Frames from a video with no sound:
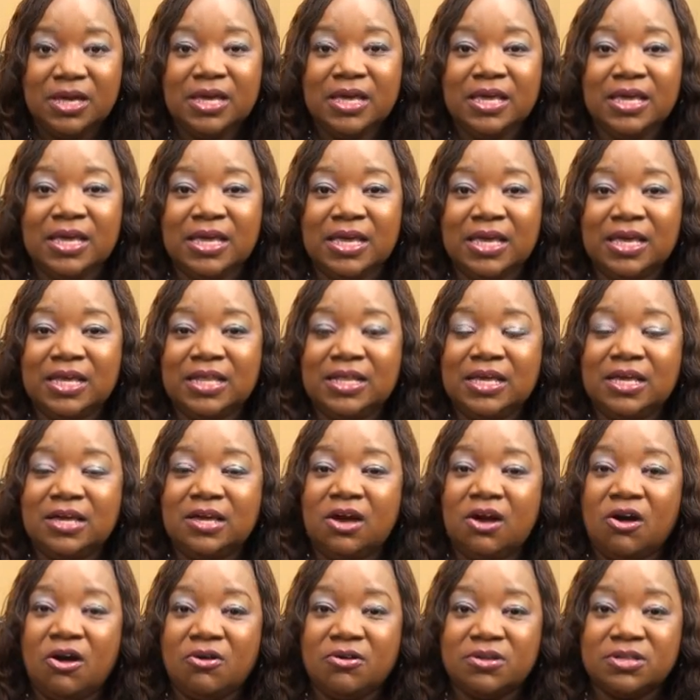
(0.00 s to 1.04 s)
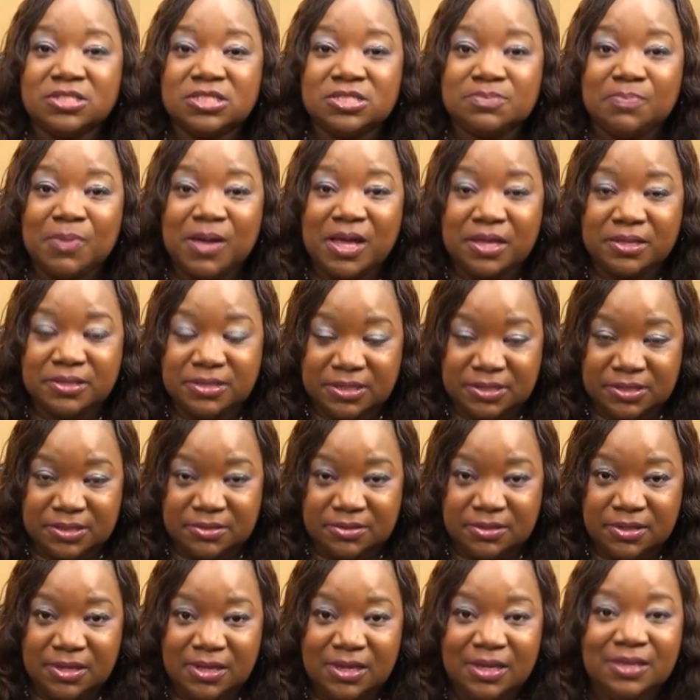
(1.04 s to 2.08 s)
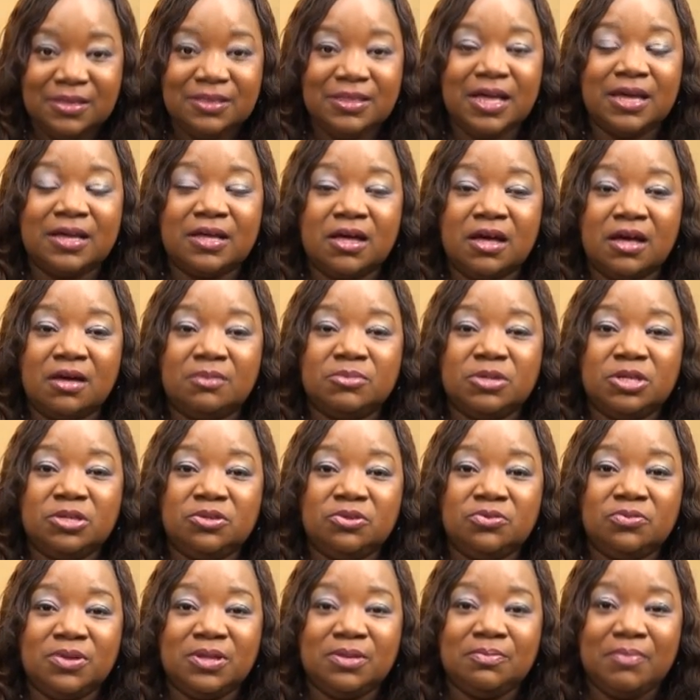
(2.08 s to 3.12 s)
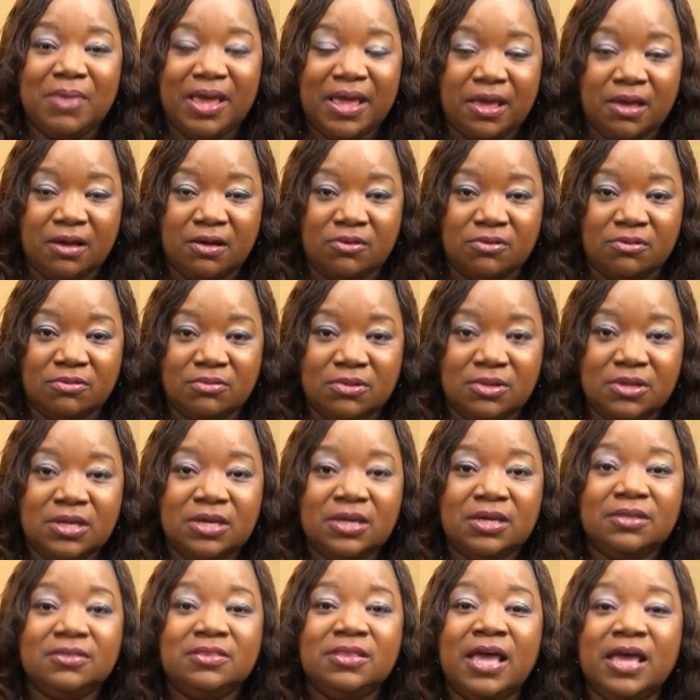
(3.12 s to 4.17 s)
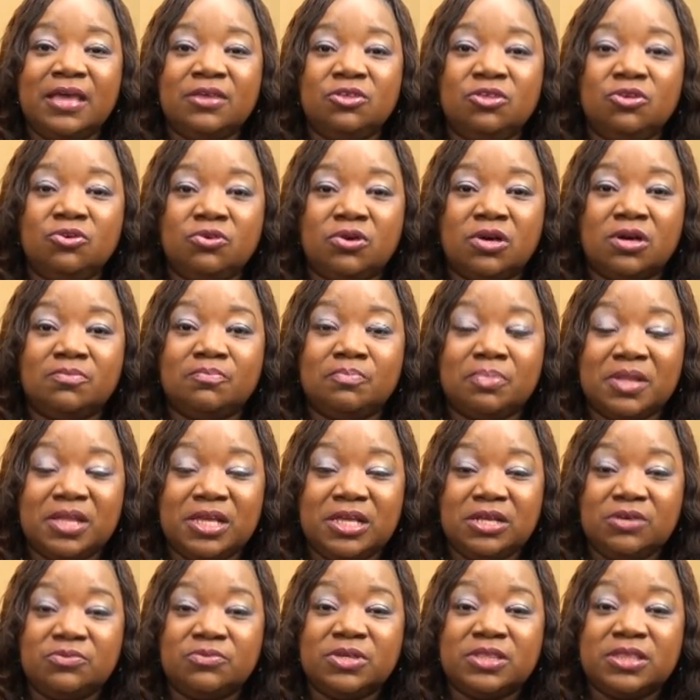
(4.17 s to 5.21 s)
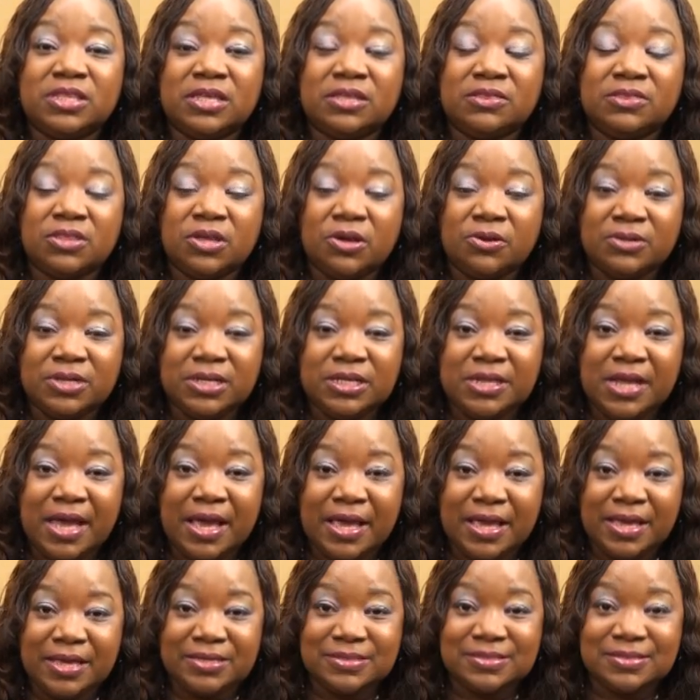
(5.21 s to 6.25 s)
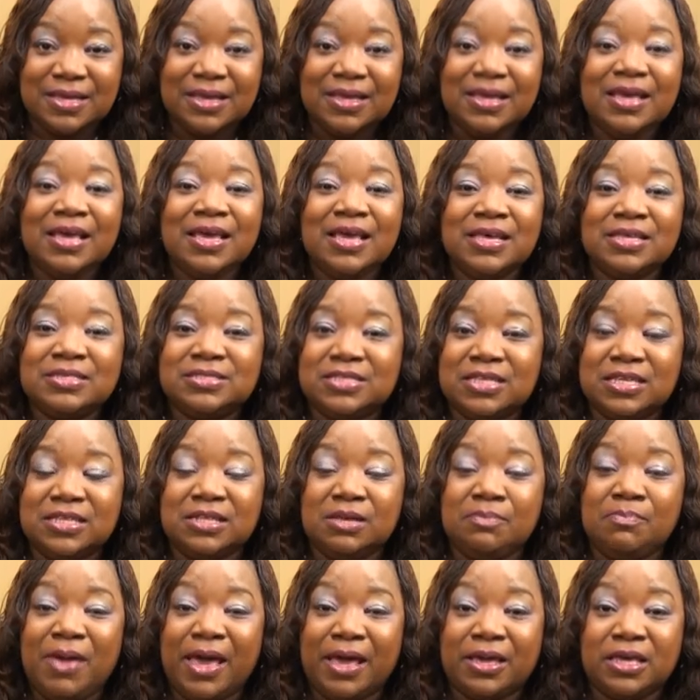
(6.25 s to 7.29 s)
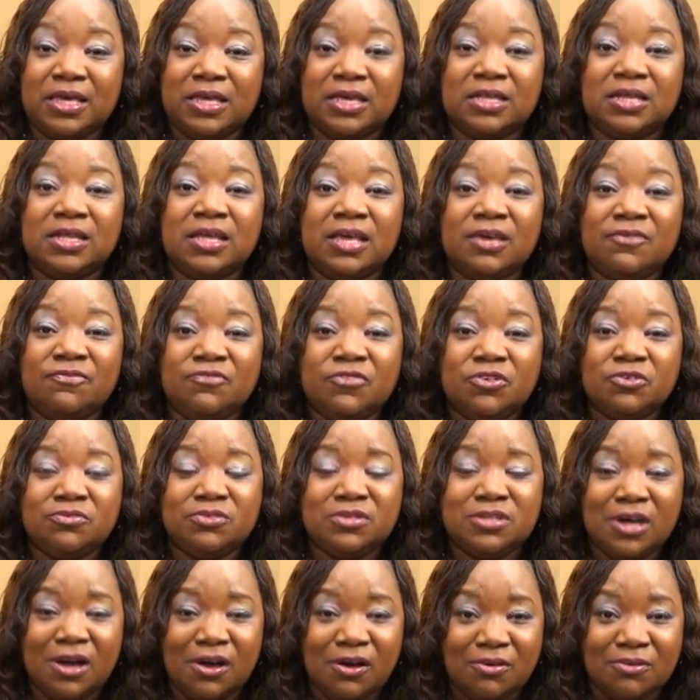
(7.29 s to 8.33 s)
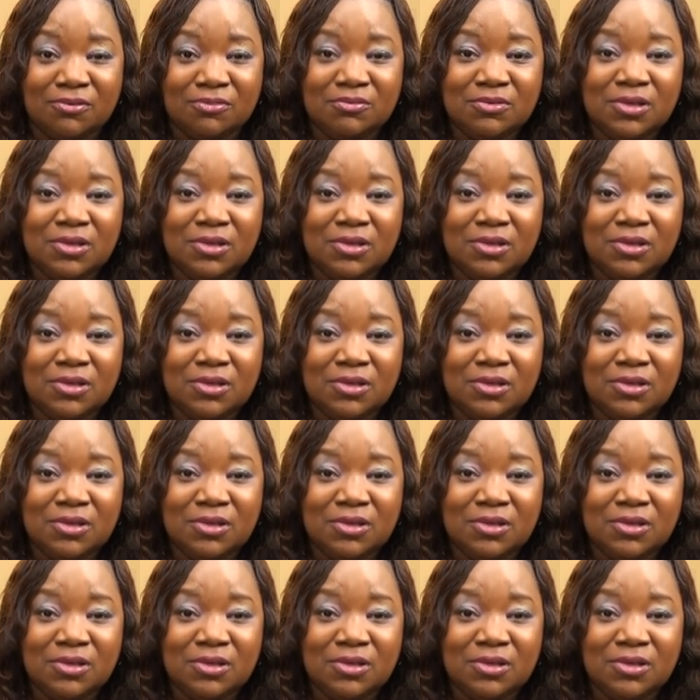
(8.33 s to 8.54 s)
any correspondent that come to you in mail that you complete it within 30 days and send it back in. If you don't,